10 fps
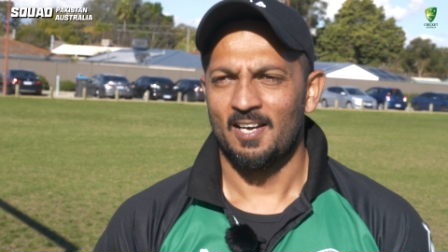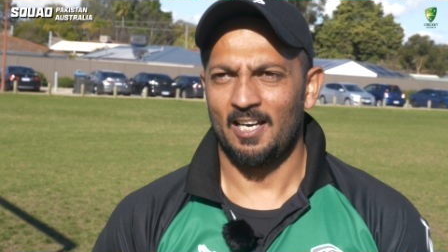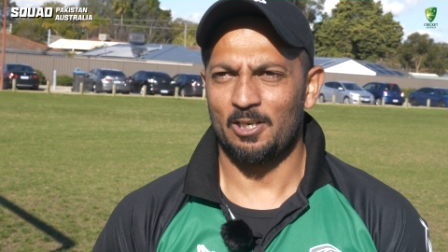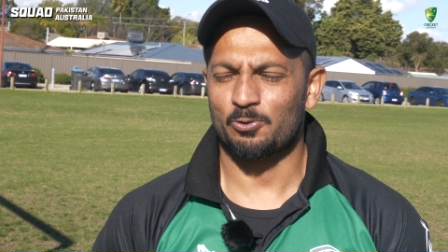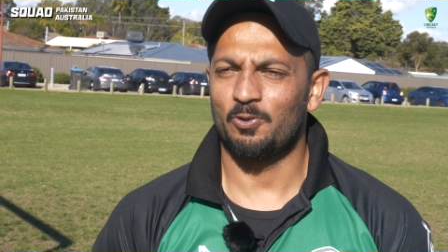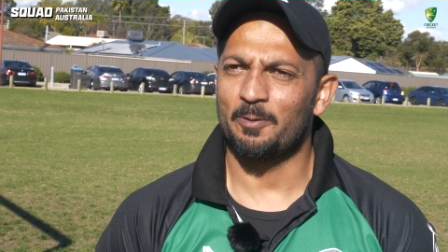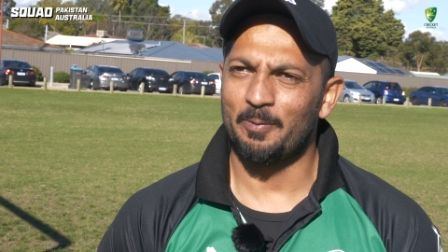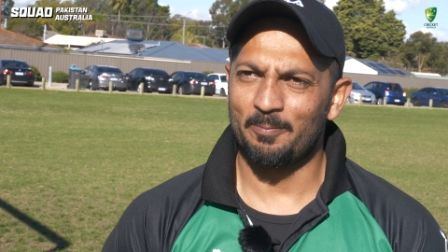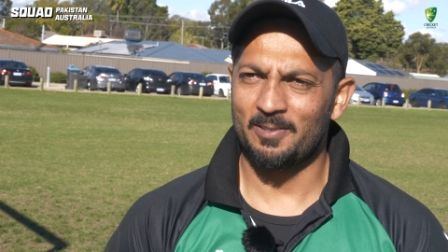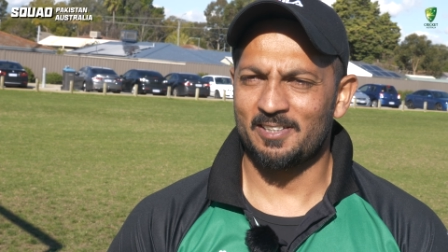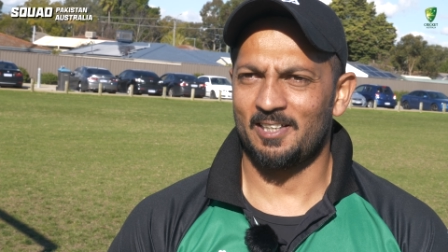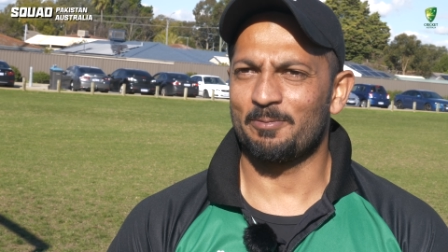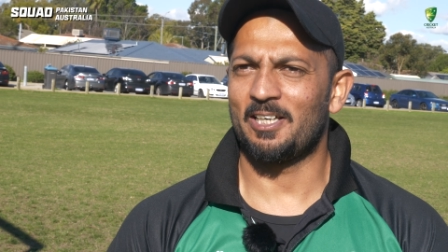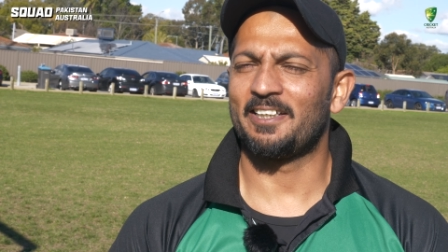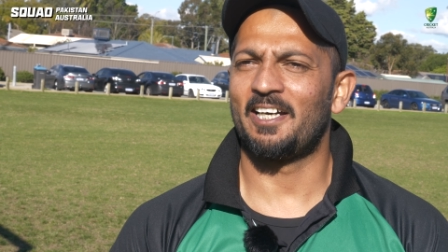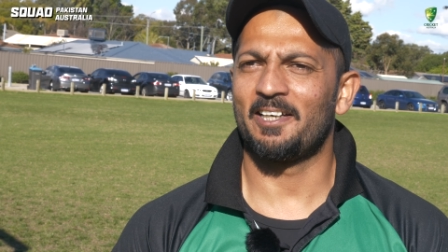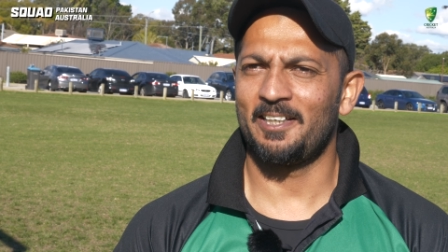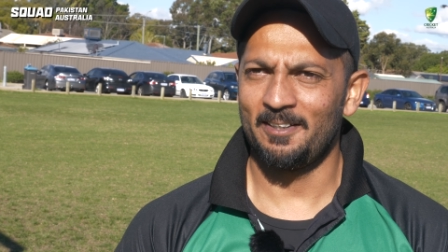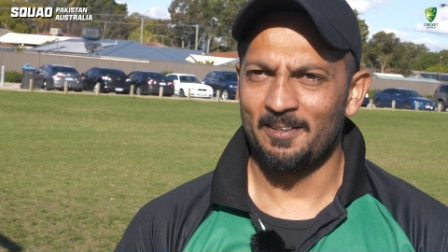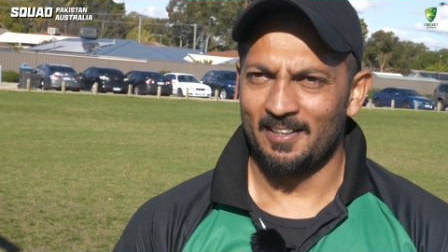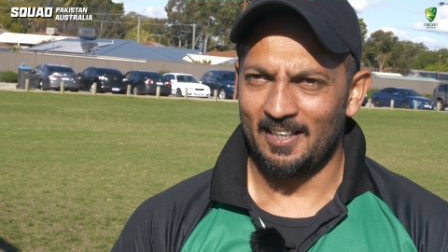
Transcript: Hello squad members, I'm Yahya Ali.